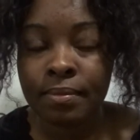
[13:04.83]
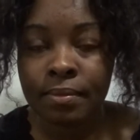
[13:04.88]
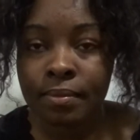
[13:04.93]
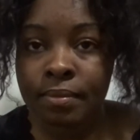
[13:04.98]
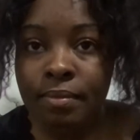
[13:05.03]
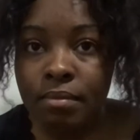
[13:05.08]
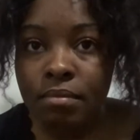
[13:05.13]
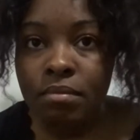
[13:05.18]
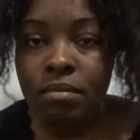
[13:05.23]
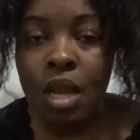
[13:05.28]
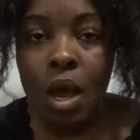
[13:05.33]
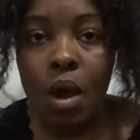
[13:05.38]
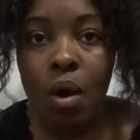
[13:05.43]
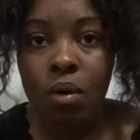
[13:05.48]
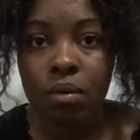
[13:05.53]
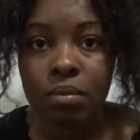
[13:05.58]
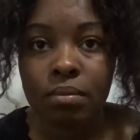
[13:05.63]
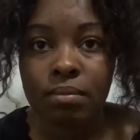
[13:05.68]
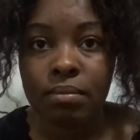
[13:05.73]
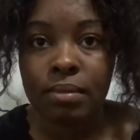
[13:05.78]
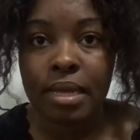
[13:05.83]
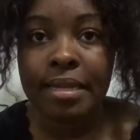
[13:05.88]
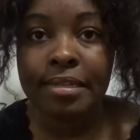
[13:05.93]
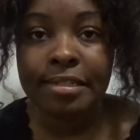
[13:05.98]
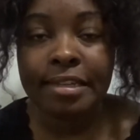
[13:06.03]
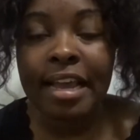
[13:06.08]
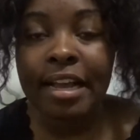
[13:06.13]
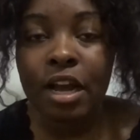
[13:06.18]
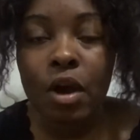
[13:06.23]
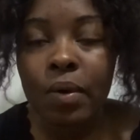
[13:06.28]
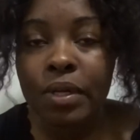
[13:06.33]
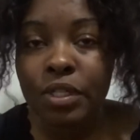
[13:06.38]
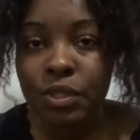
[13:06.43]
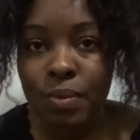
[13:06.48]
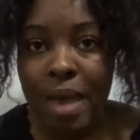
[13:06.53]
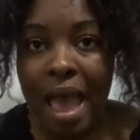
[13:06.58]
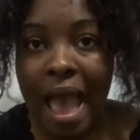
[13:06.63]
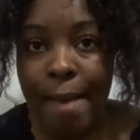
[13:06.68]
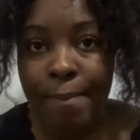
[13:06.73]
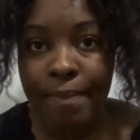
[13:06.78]
No, it's not going to
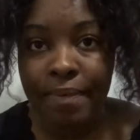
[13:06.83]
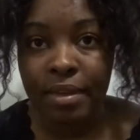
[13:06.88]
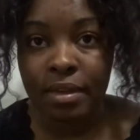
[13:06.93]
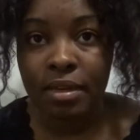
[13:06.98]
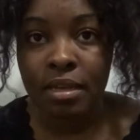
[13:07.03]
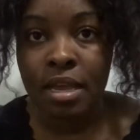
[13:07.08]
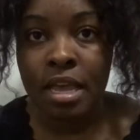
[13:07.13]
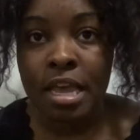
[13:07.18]
happen.